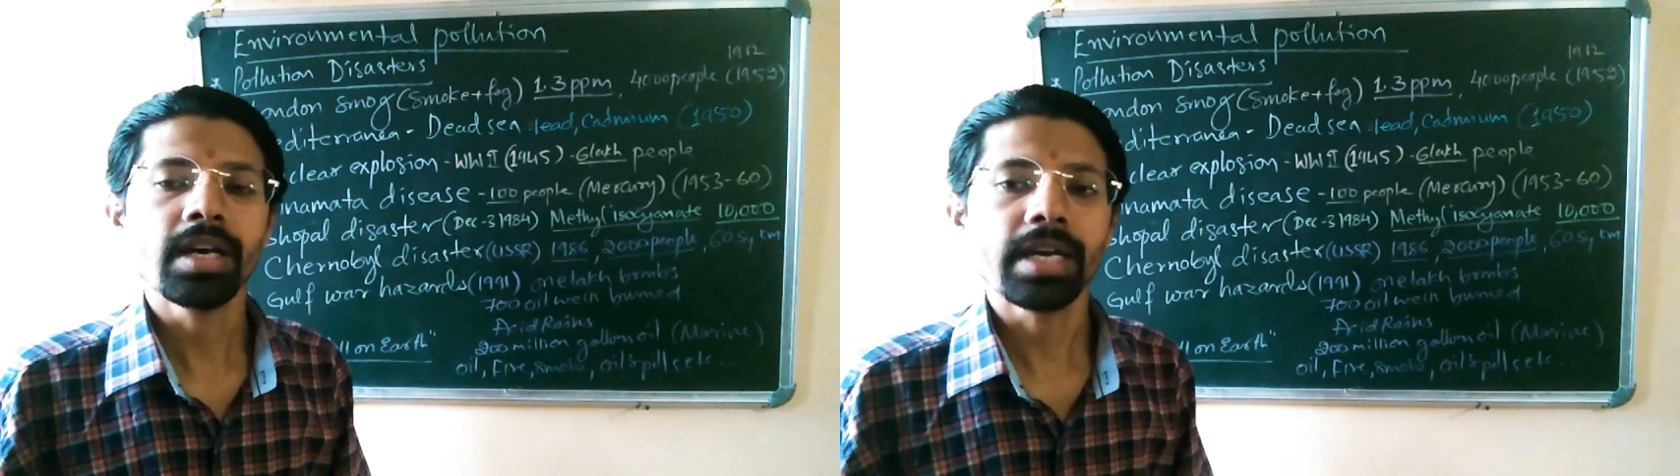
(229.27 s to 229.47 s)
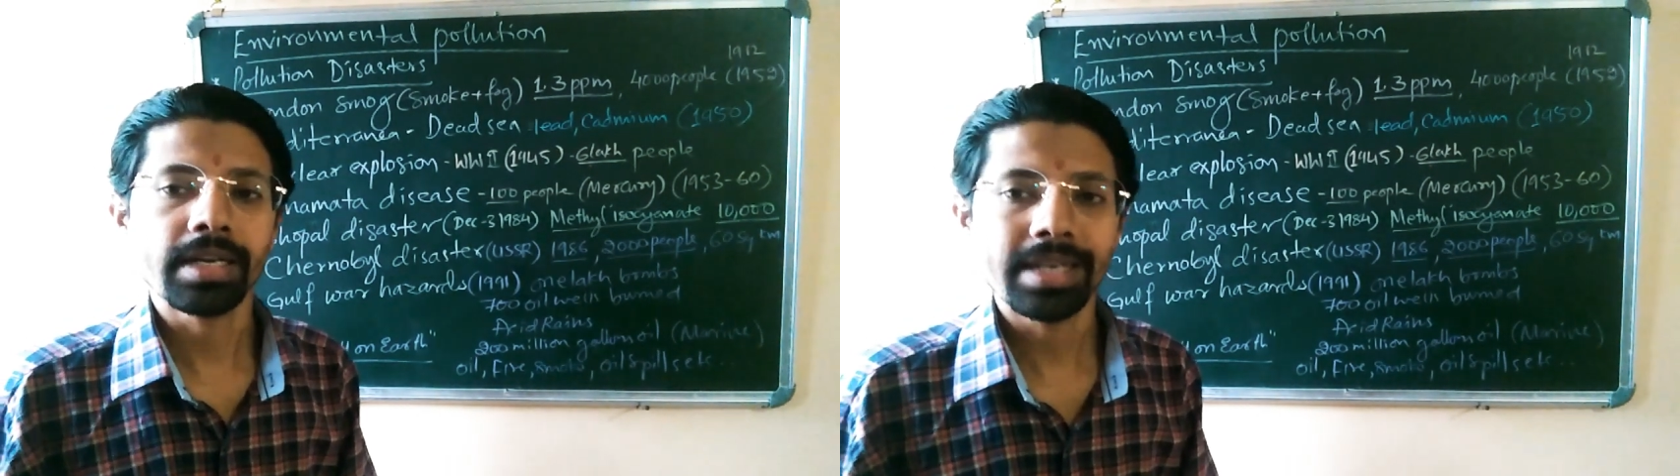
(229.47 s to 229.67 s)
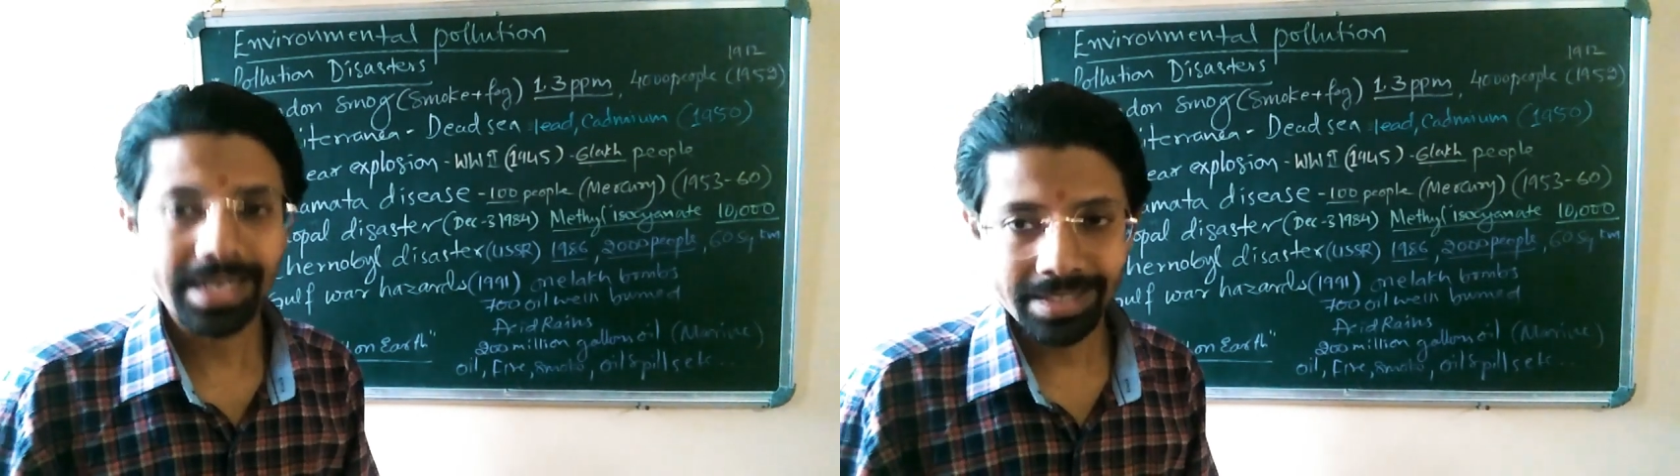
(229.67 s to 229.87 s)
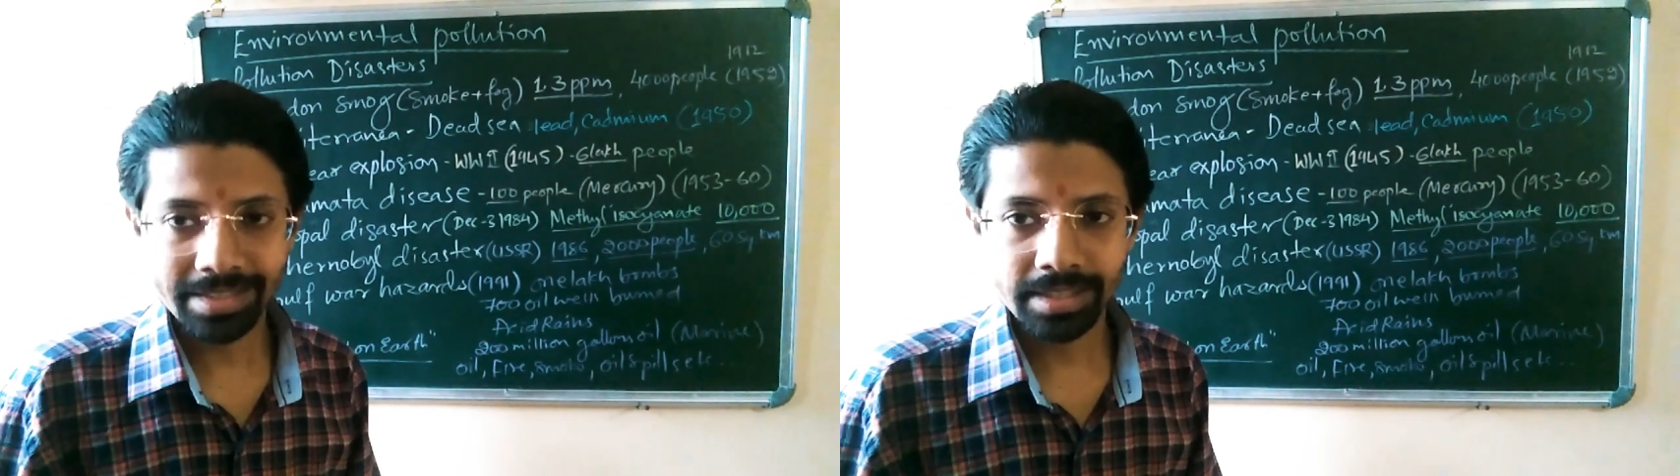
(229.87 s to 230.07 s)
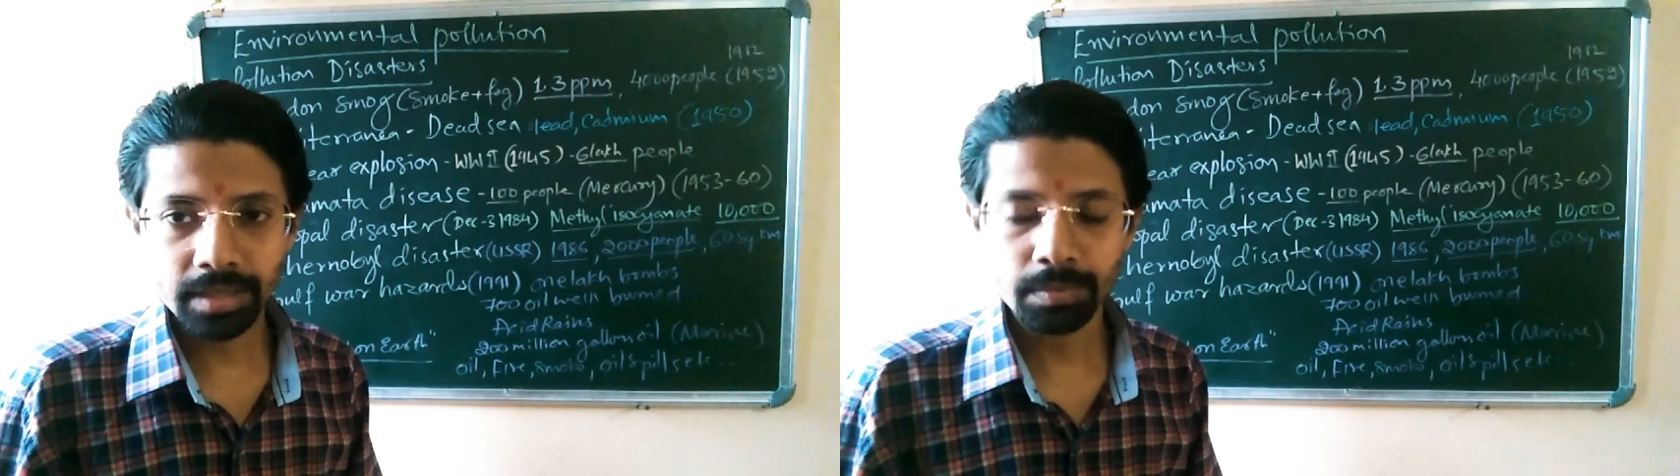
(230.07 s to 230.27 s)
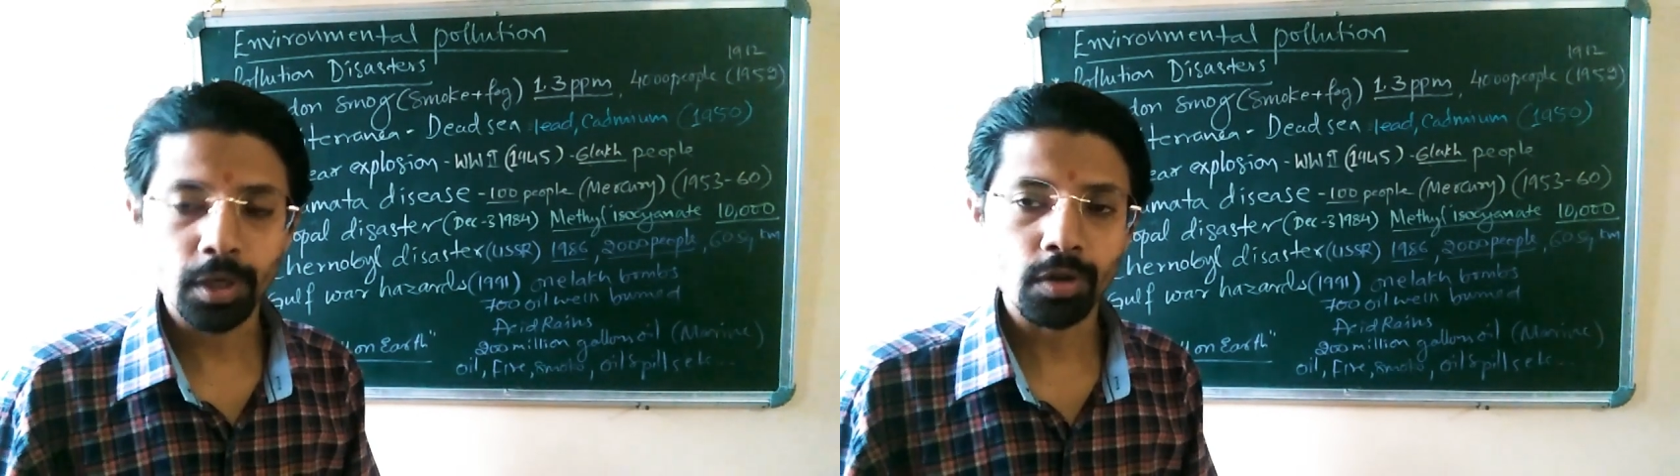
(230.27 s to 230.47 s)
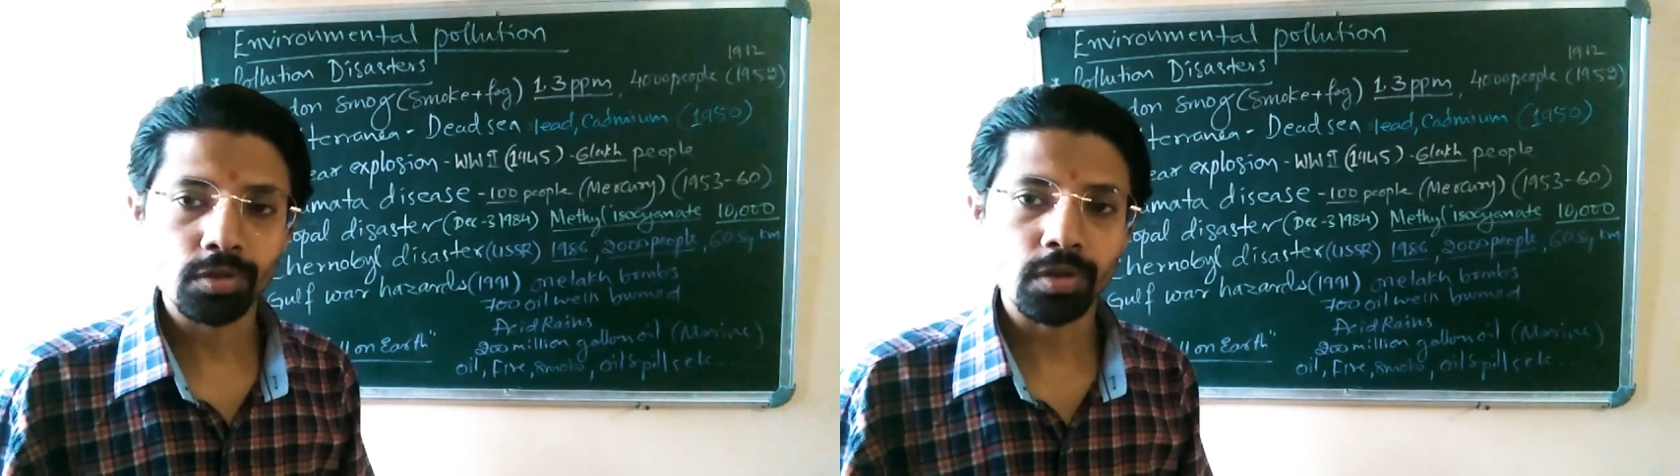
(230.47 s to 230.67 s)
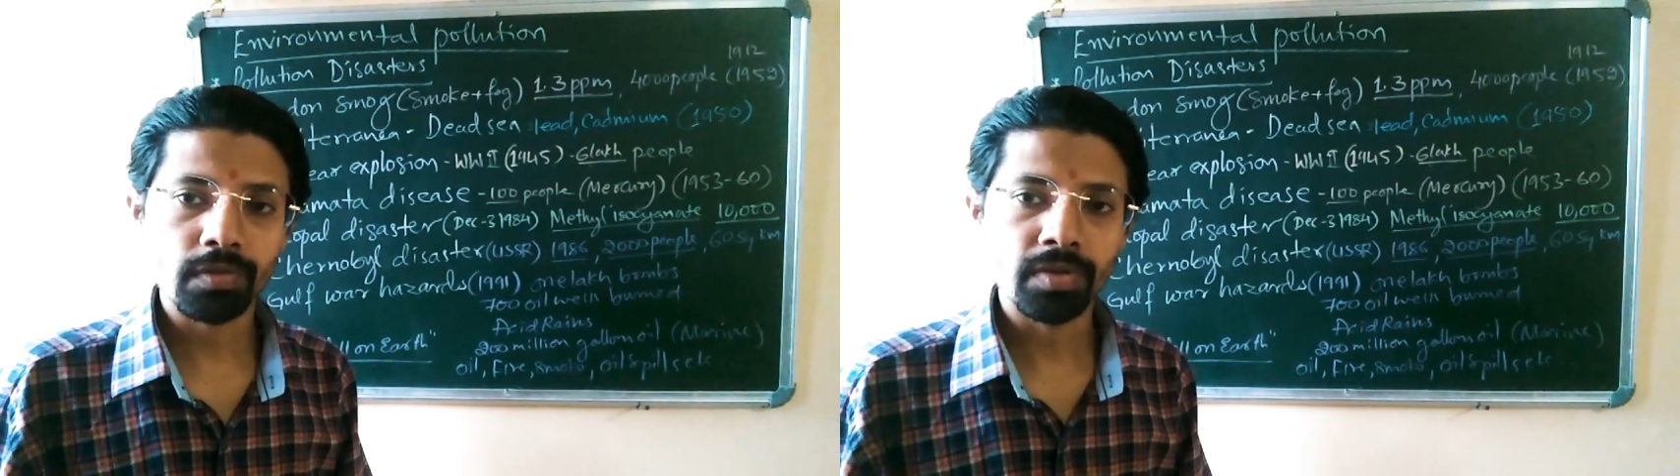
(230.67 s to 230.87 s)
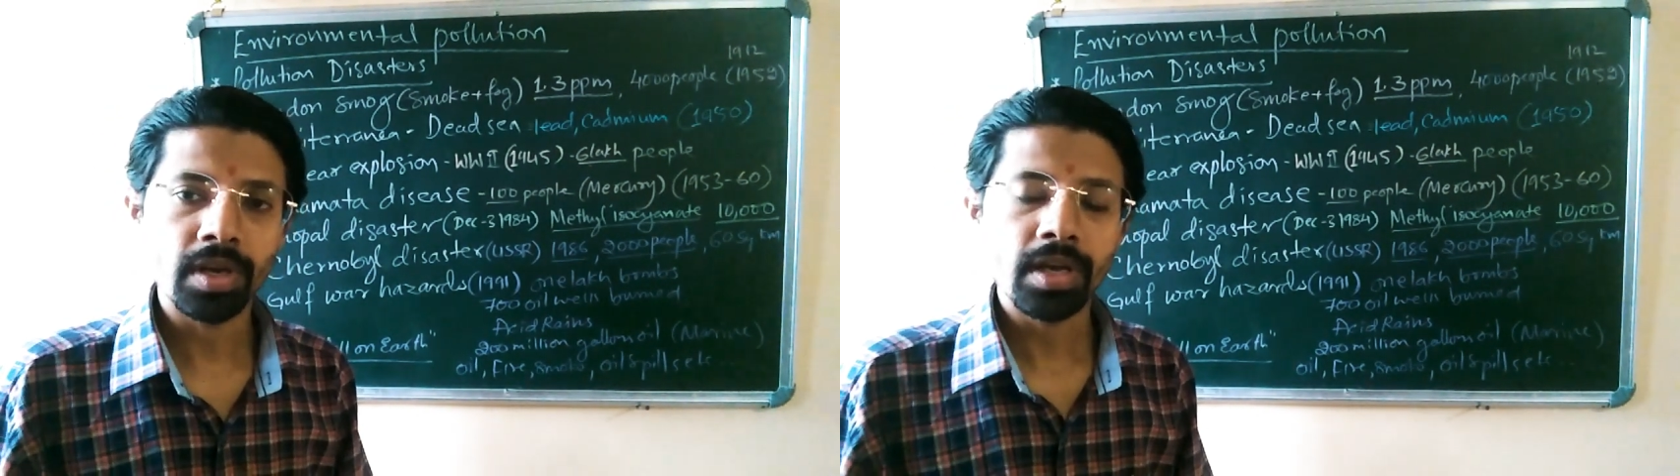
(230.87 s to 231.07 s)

a dead sea because of